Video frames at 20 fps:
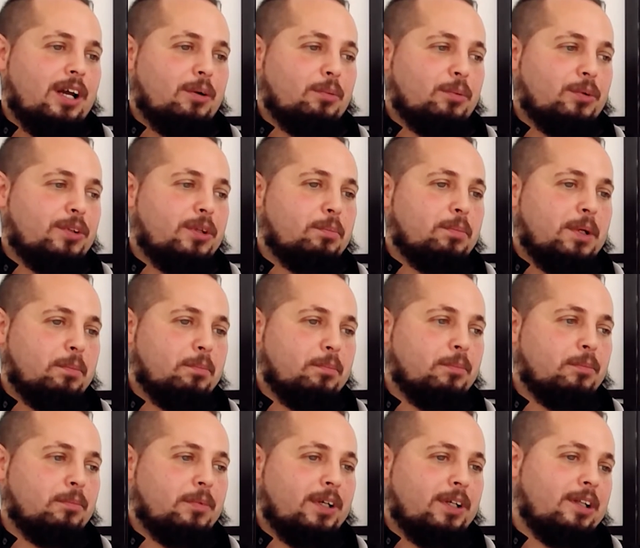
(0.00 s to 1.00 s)
would have been.
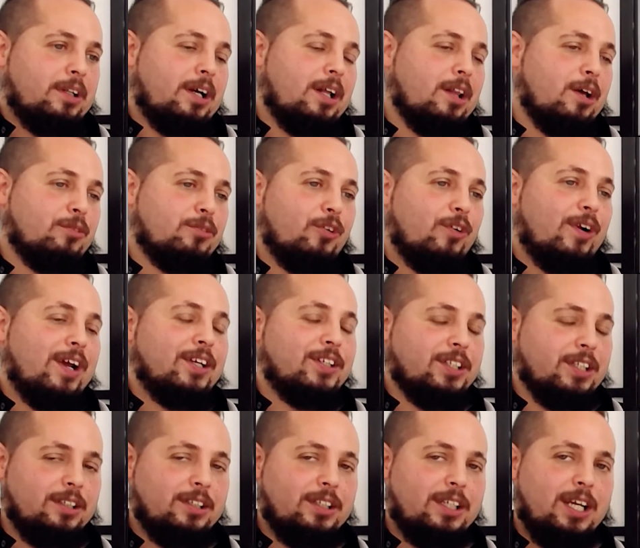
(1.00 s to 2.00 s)
And I loved the
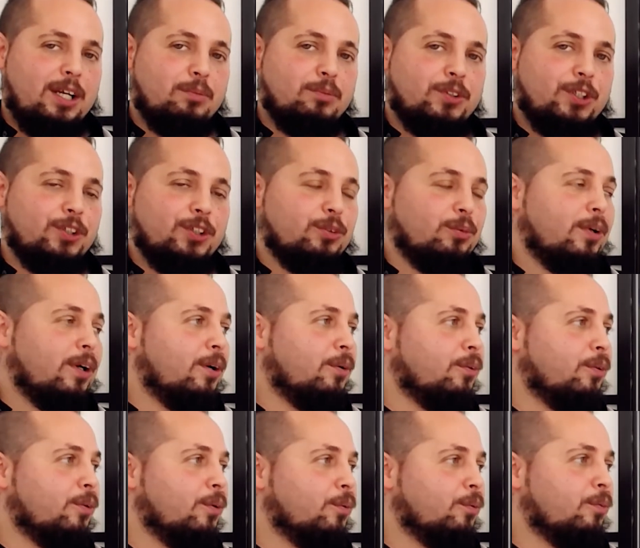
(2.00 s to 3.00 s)
wrestling games as well.
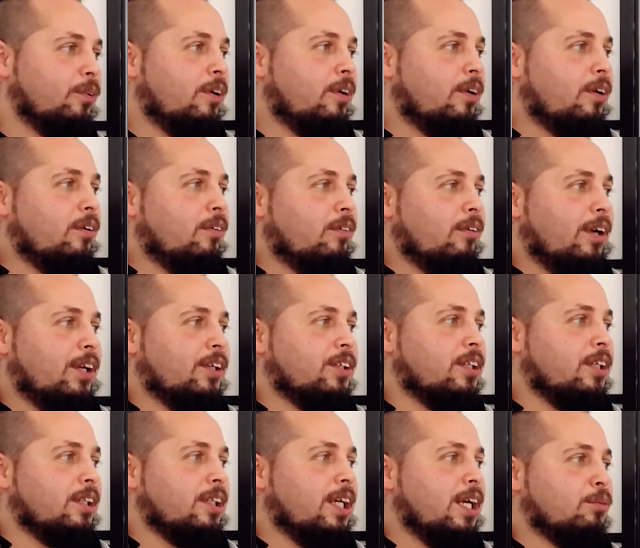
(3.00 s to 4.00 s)
The old
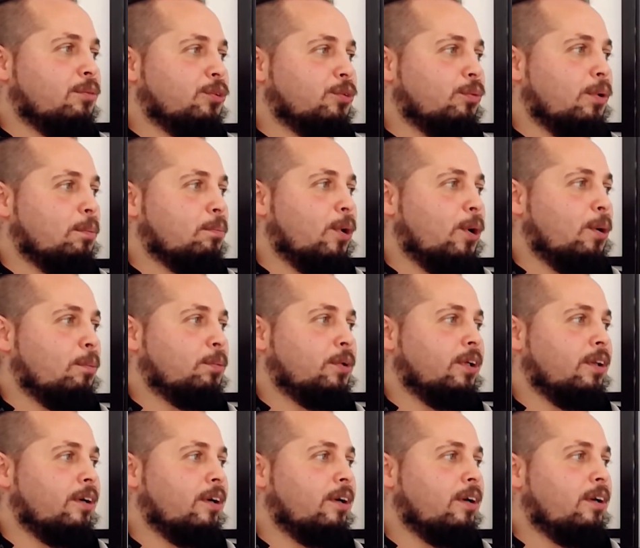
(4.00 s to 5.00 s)
wrestling games were
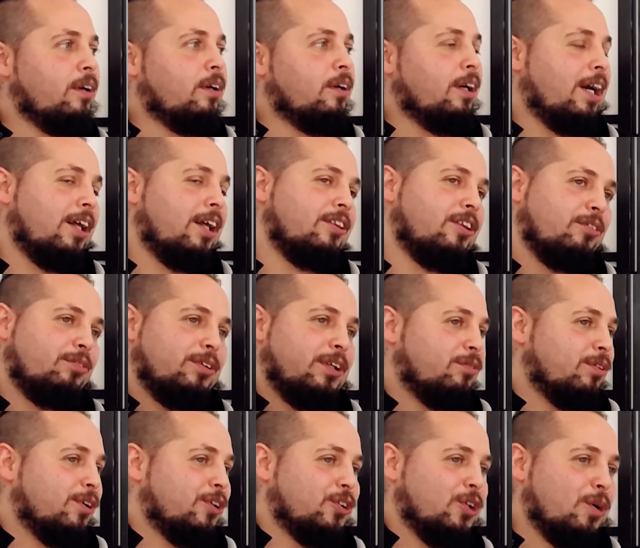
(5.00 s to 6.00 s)
popular, and the
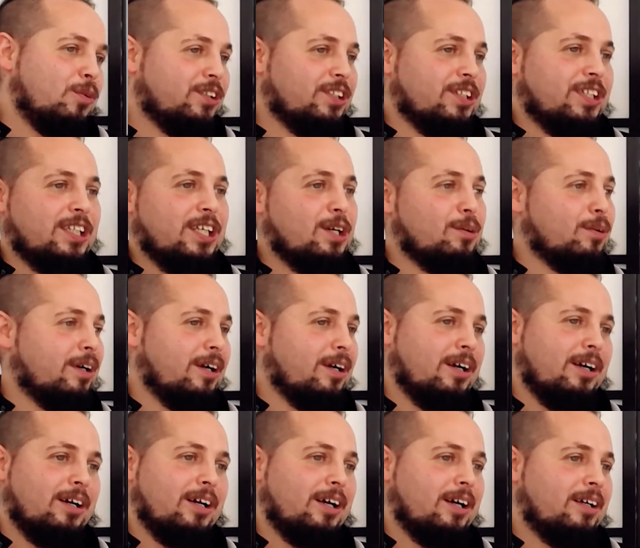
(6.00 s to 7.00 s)
FIFAs obviously they were
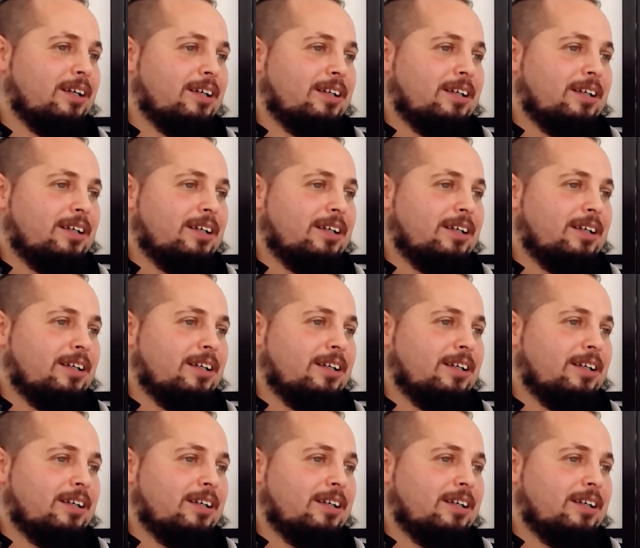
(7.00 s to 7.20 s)
a